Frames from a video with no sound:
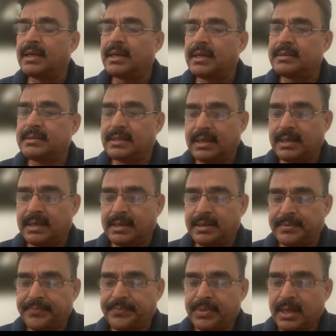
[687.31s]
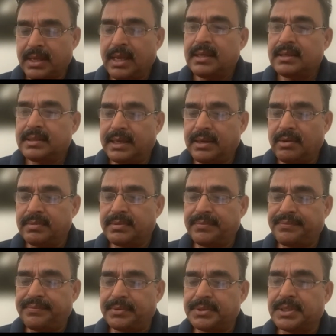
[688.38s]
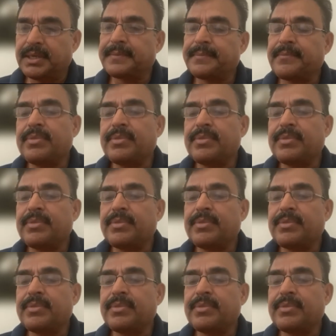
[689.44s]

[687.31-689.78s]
is a thing of the future.